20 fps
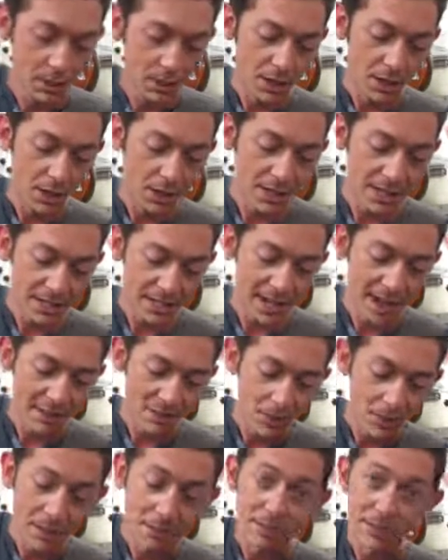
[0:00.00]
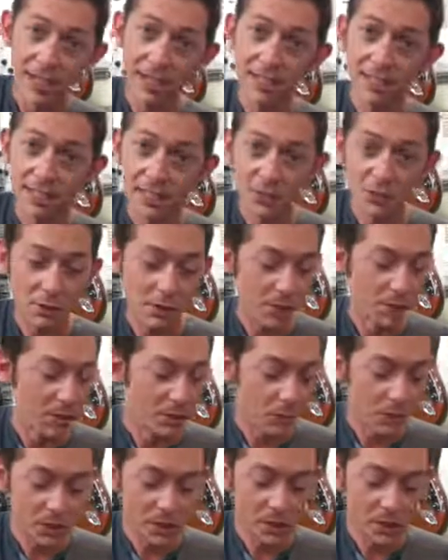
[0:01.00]
You know, it doesn't have to be applied to country,
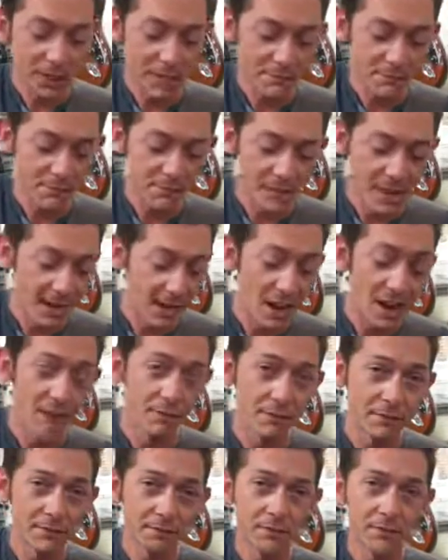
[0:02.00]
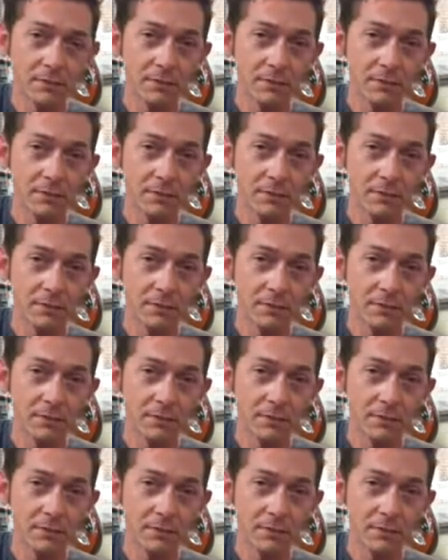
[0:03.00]
but when you lift that off,